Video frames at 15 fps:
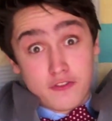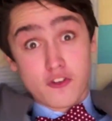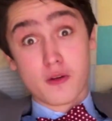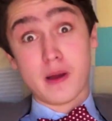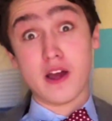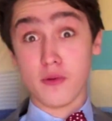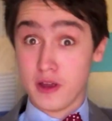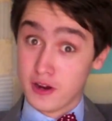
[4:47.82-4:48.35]
for
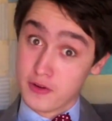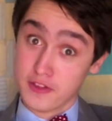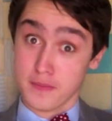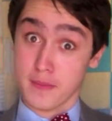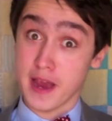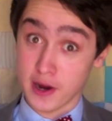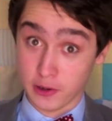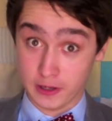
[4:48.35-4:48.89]
My Week with
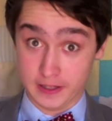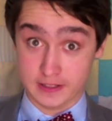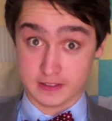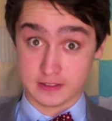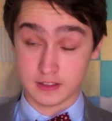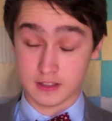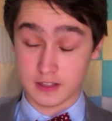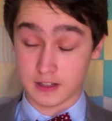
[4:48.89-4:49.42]
Marilyn.
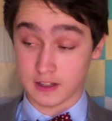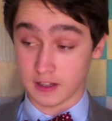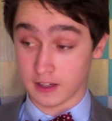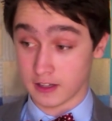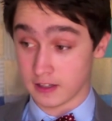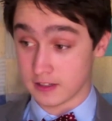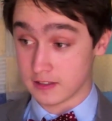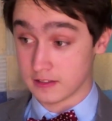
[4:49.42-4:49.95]

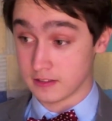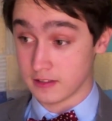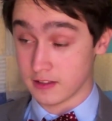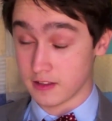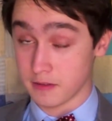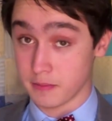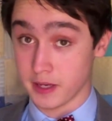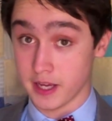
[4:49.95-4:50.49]

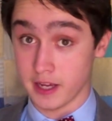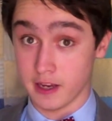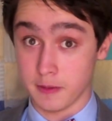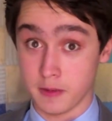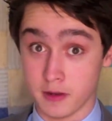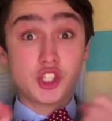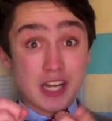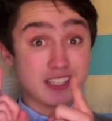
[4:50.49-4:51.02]
the babe.
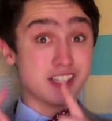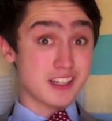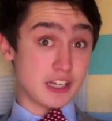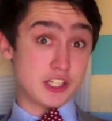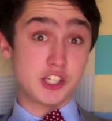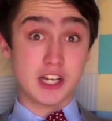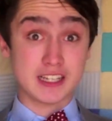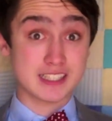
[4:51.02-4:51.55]
Jessica
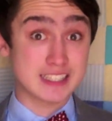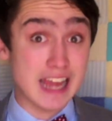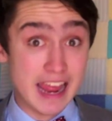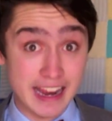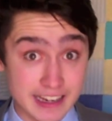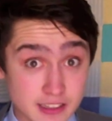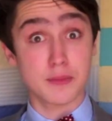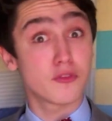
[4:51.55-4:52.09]

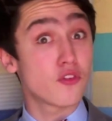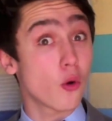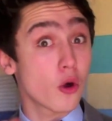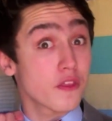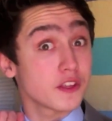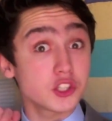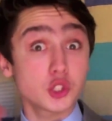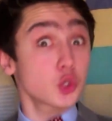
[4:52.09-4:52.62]
Chastain for
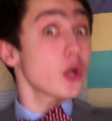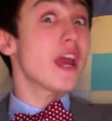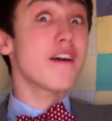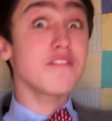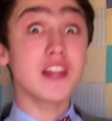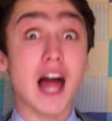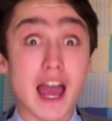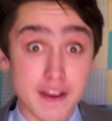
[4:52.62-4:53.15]
The Tree
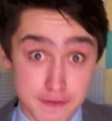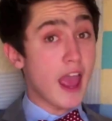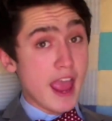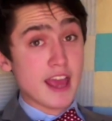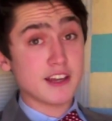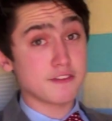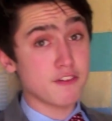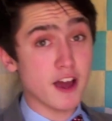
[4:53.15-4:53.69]
of Life.
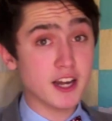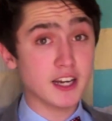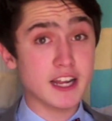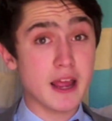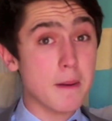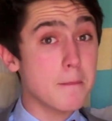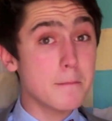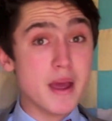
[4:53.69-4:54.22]
And finally,
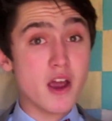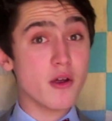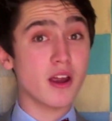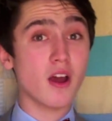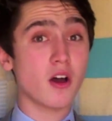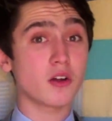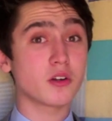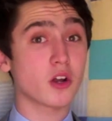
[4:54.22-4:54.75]

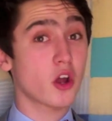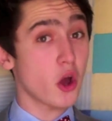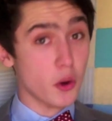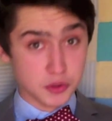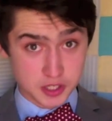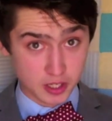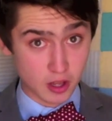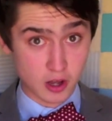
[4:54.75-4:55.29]
Marion
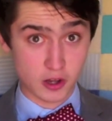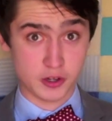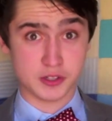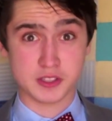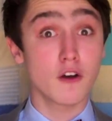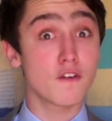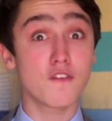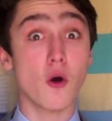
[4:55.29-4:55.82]
Cotillard
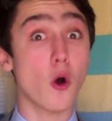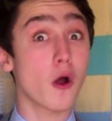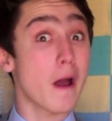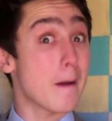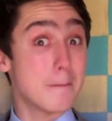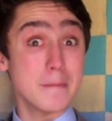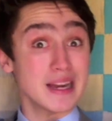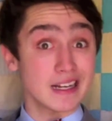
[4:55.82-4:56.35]
for
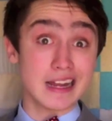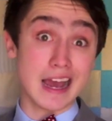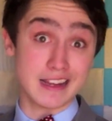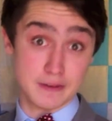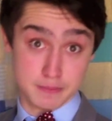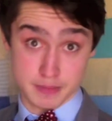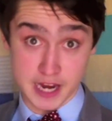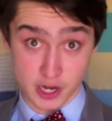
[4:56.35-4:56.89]
Midnight
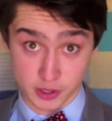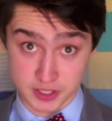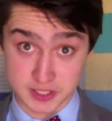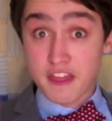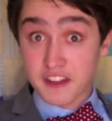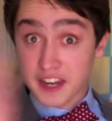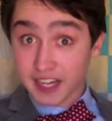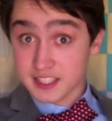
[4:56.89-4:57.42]
in Paris.
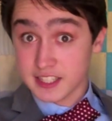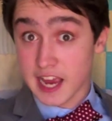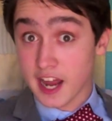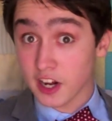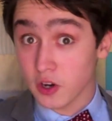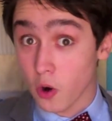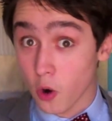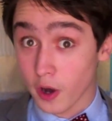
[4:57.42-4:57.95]
The next
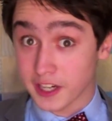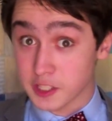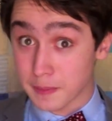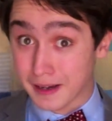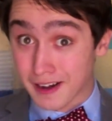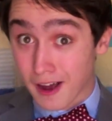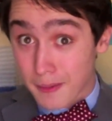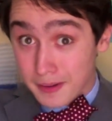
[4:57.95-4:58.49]
category to be
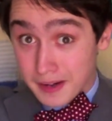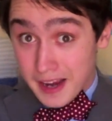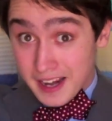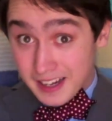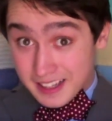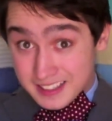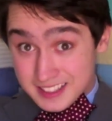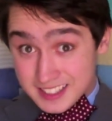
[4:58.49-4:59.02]

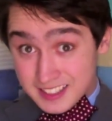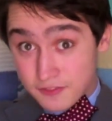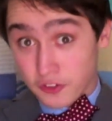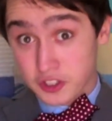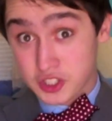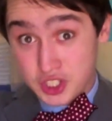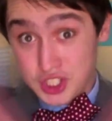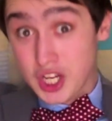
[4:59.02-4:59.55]
nominated for
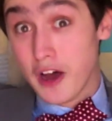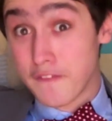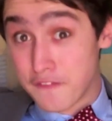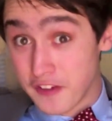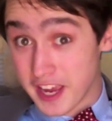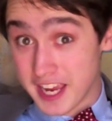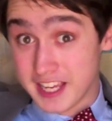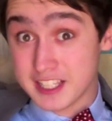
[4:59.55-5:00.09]
stuff
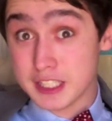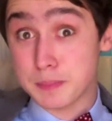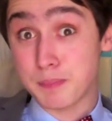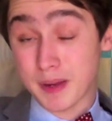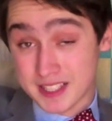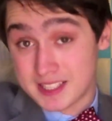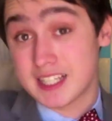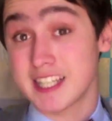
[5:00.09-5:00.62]
is Best